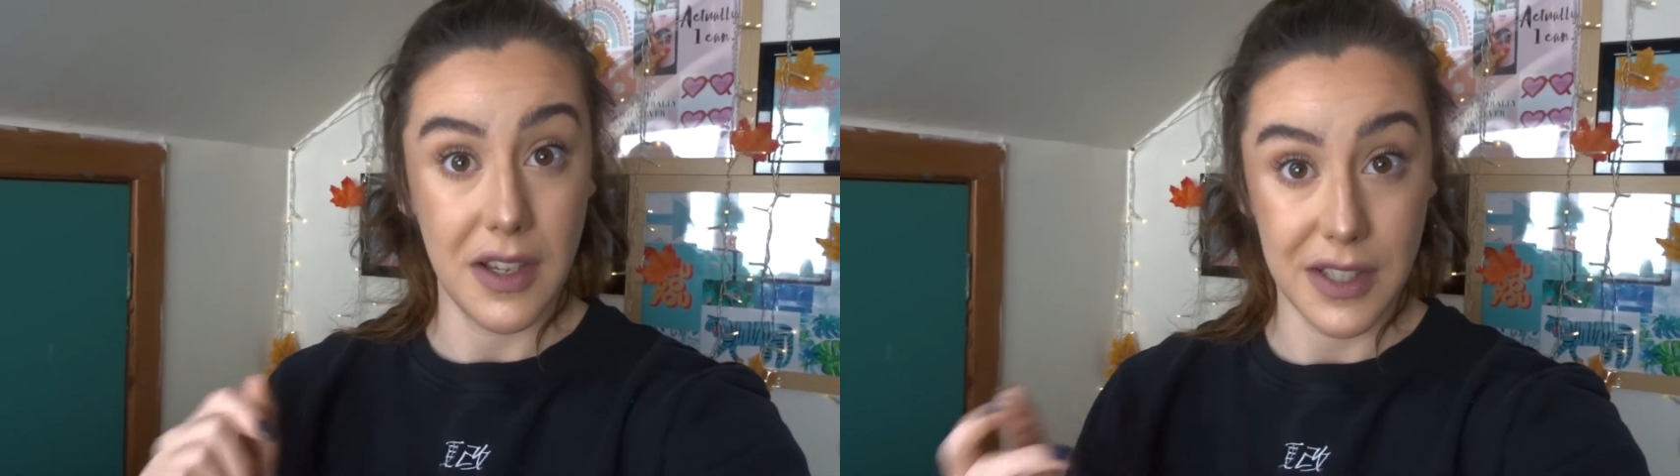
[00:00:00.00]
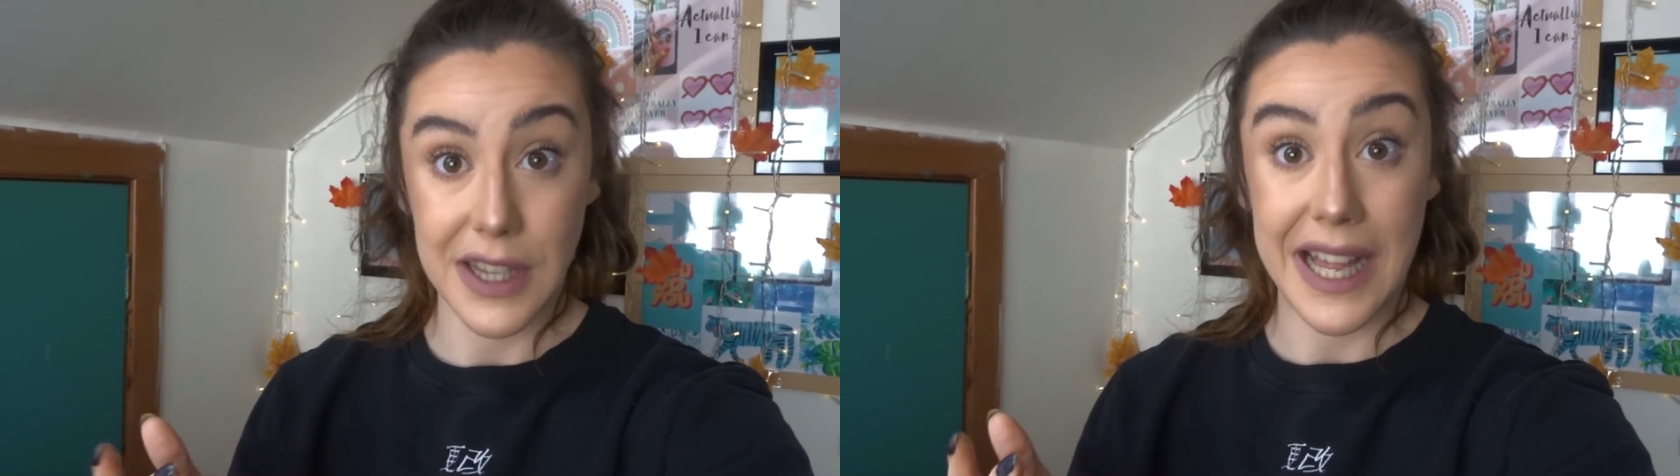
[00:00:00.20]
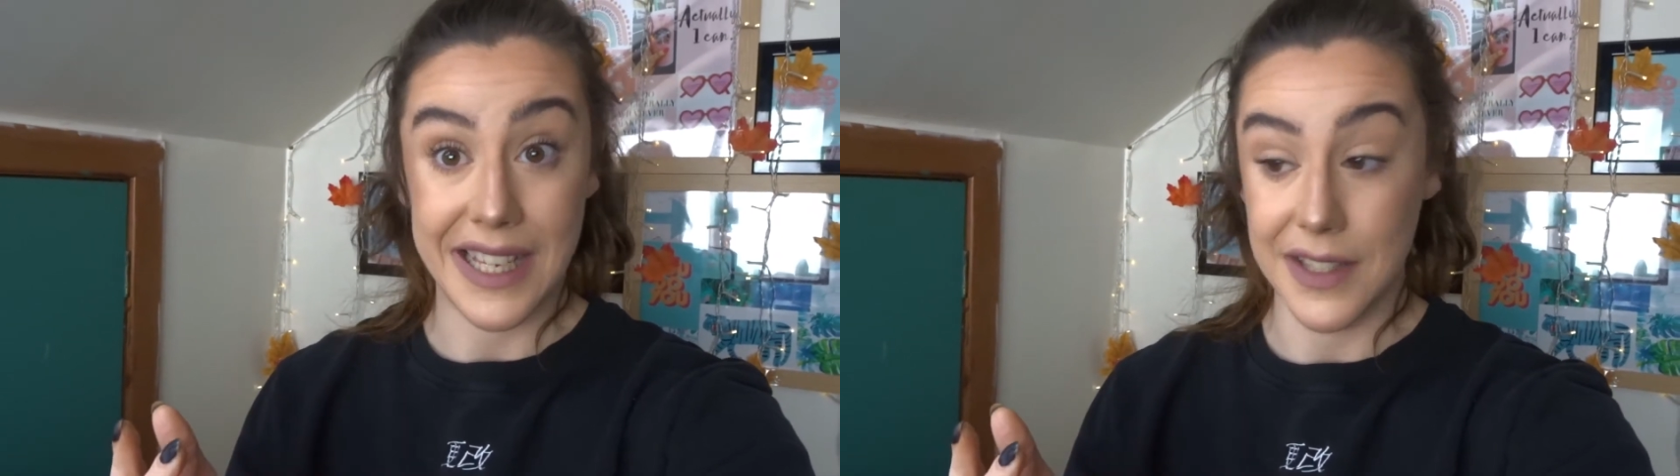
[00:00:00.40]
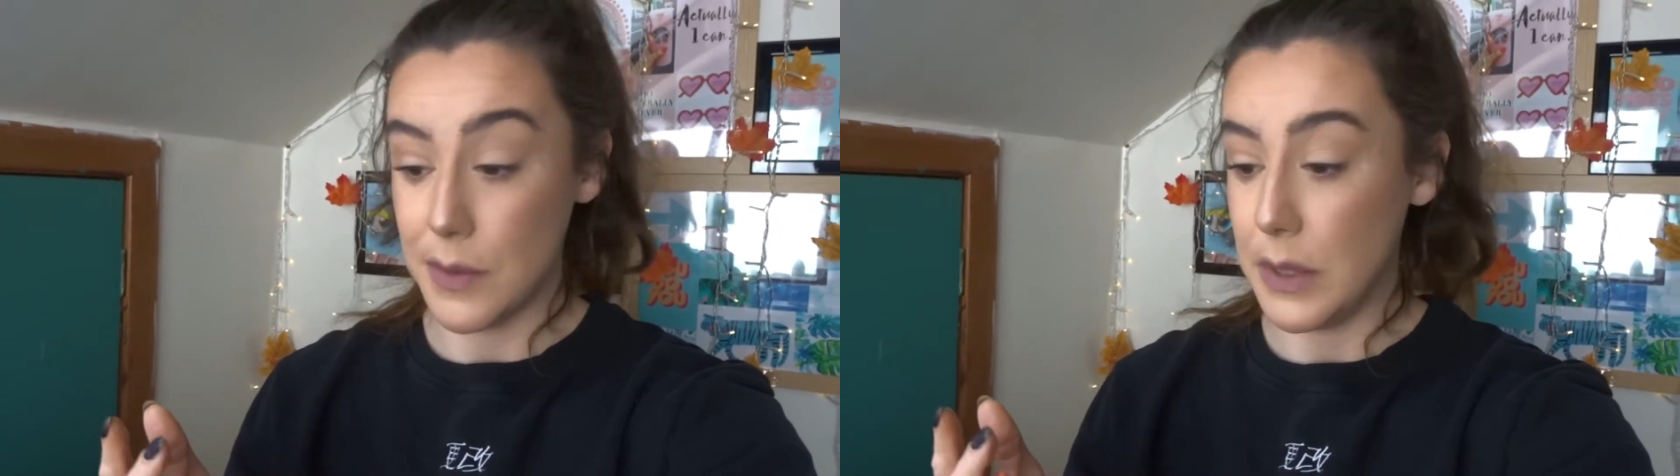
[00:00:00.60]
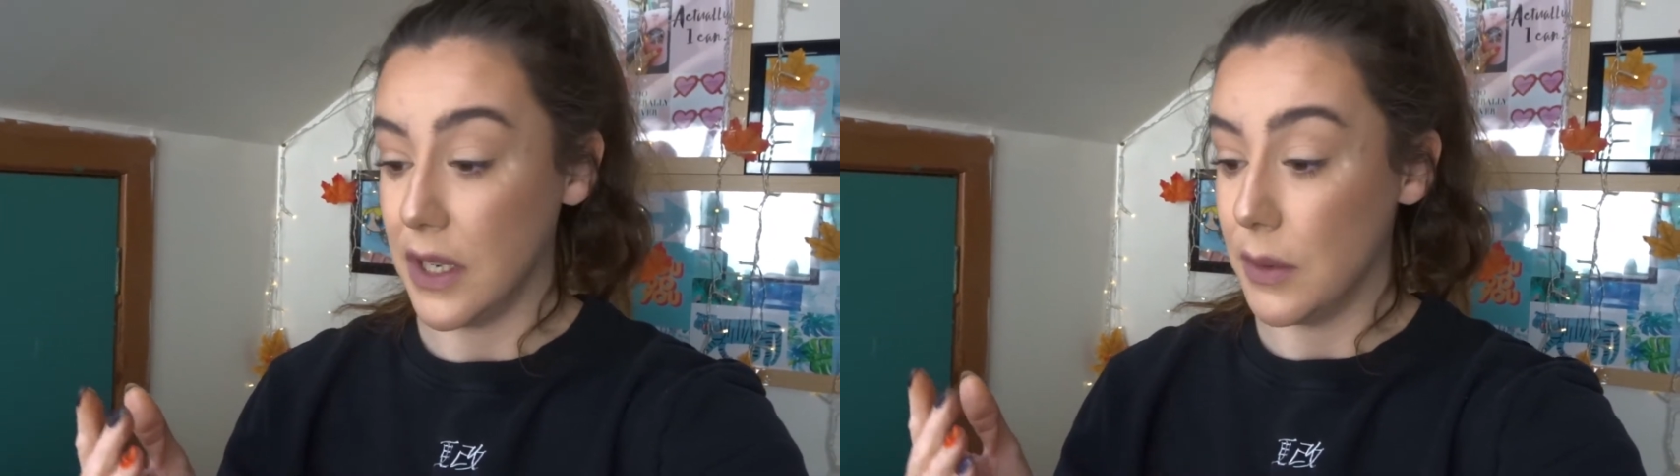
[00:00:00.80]
clients'
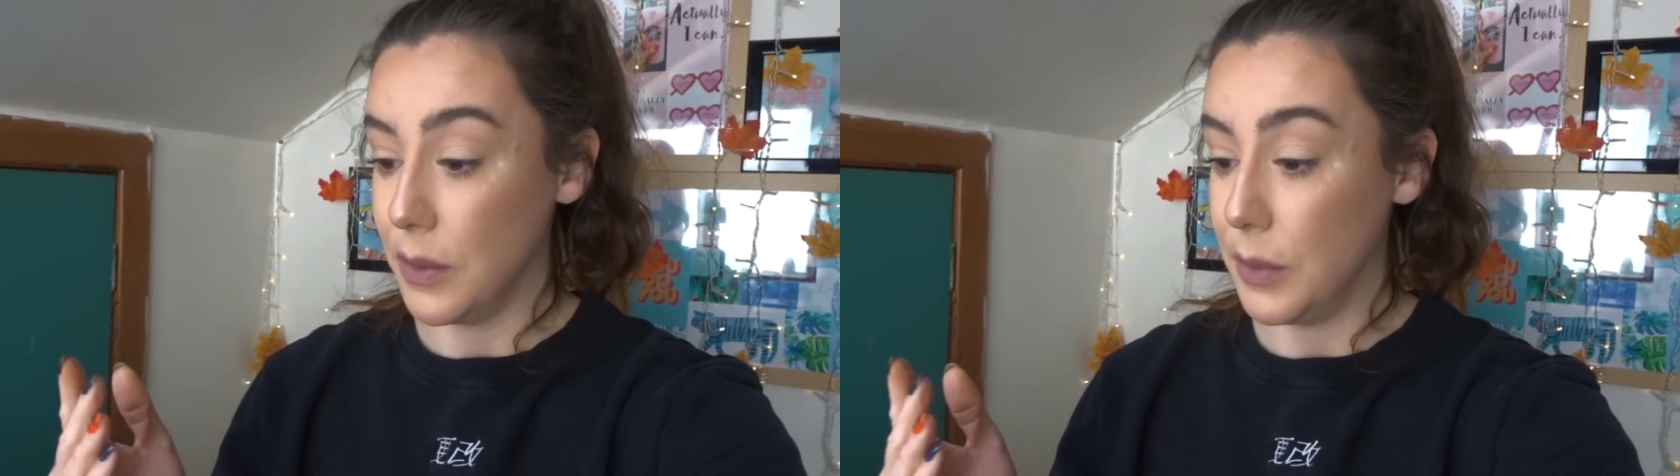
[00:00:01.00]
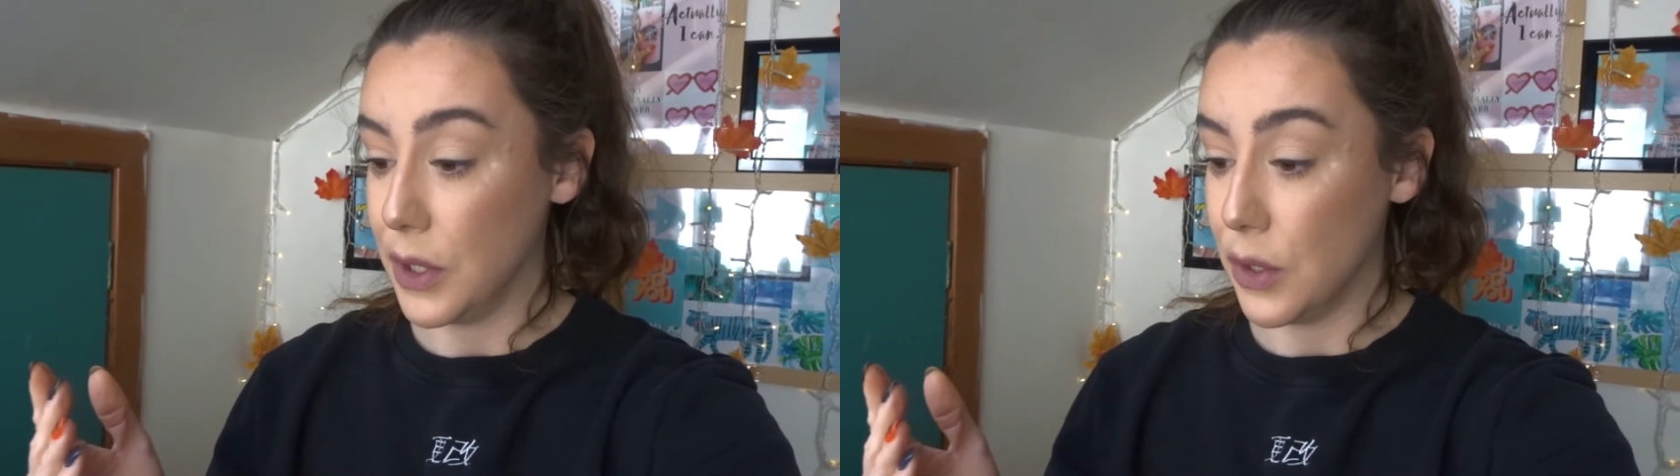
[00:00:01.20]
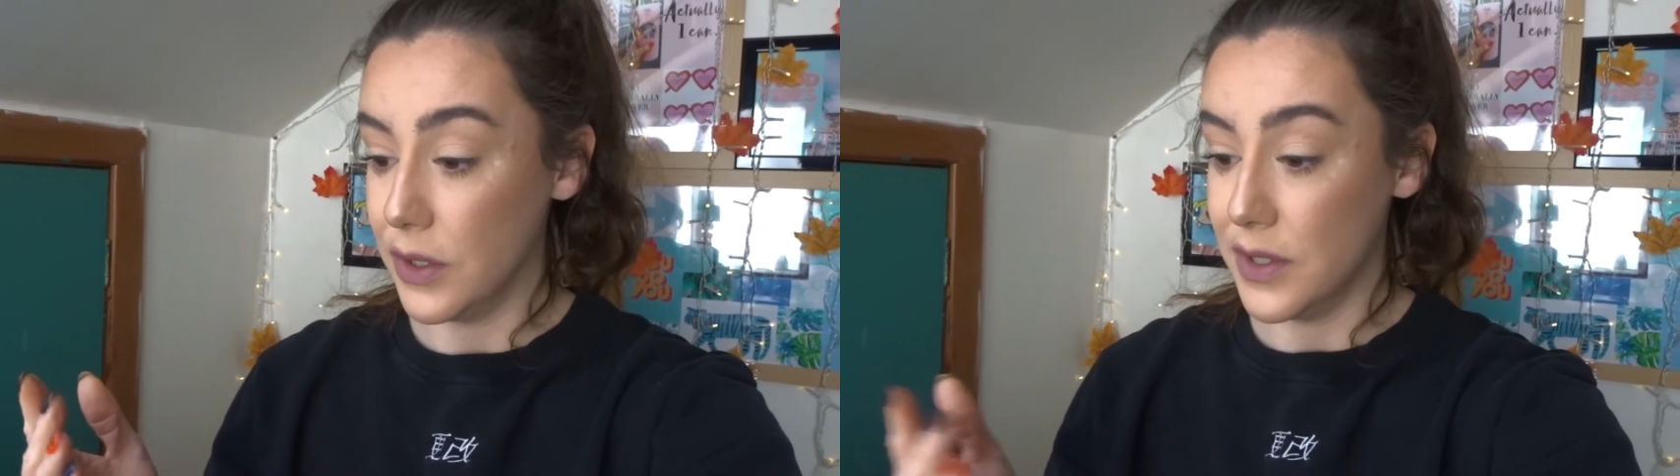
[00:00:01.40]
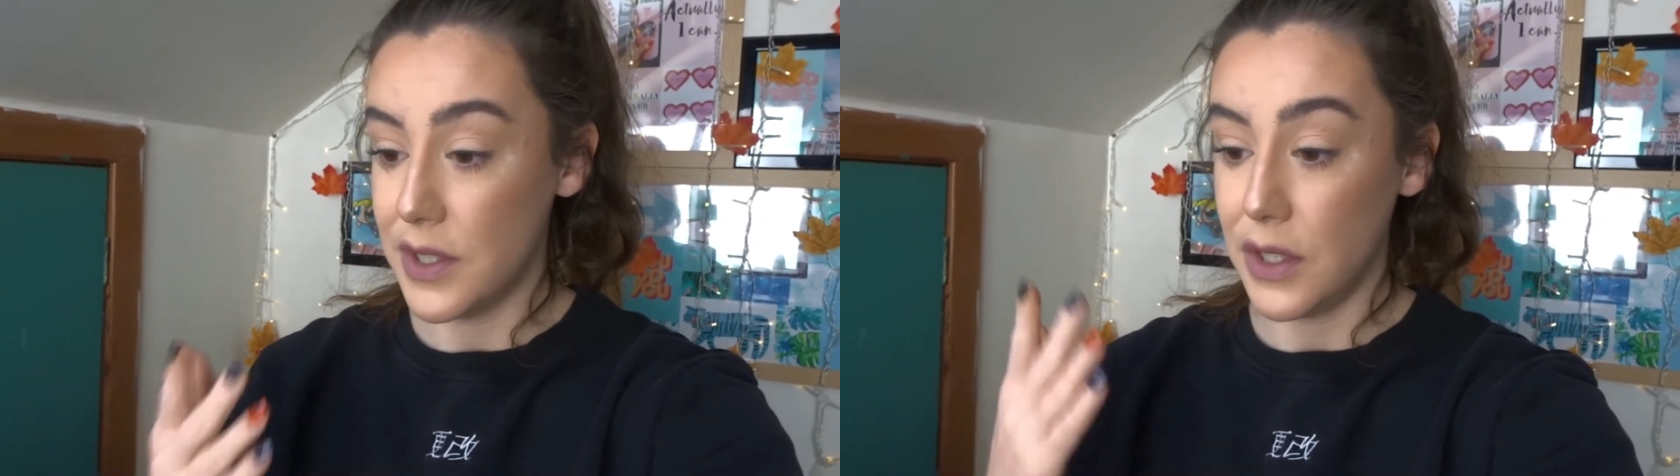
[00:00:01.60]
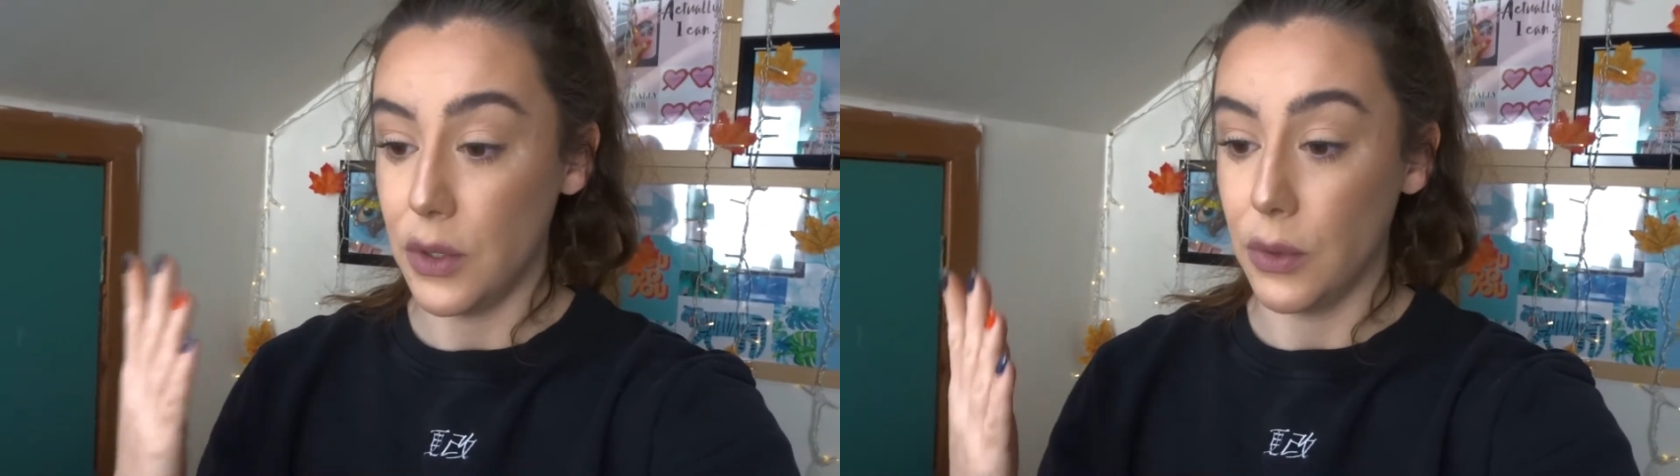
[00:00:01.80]
makeup, because
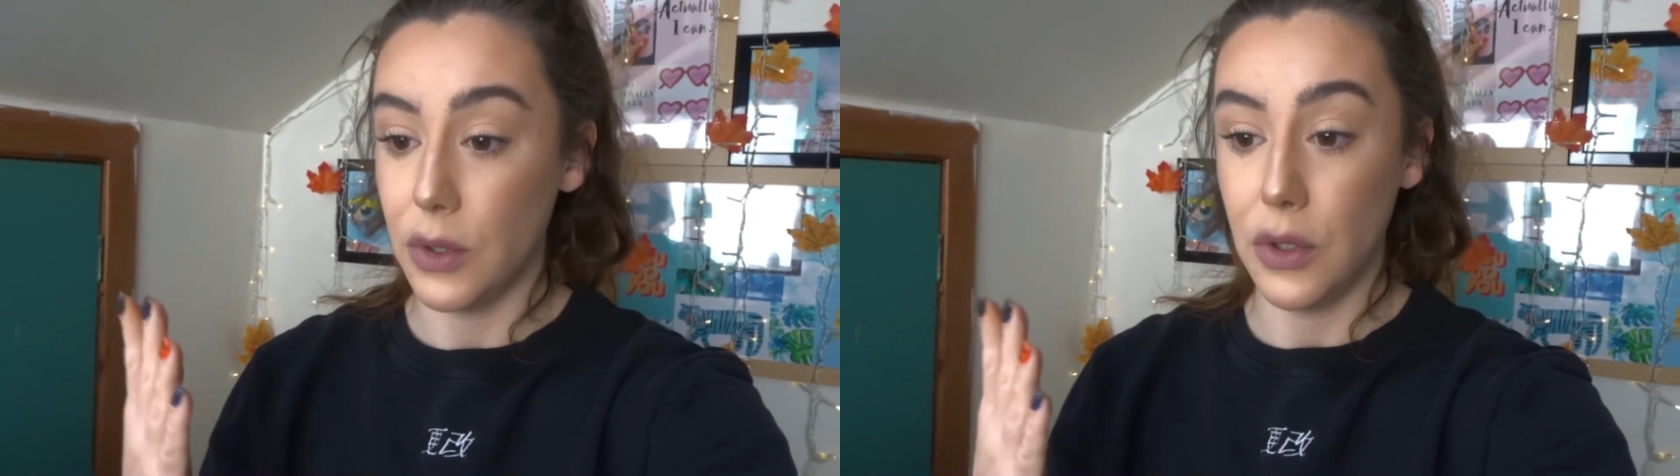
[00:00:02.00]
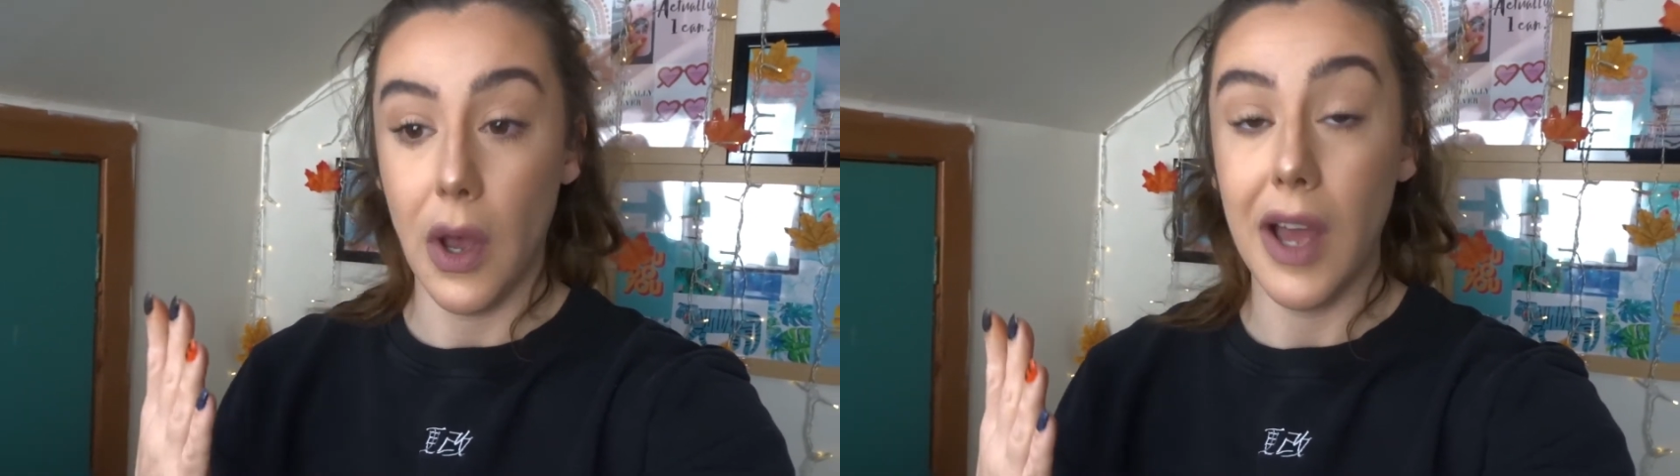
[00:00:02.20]
you know not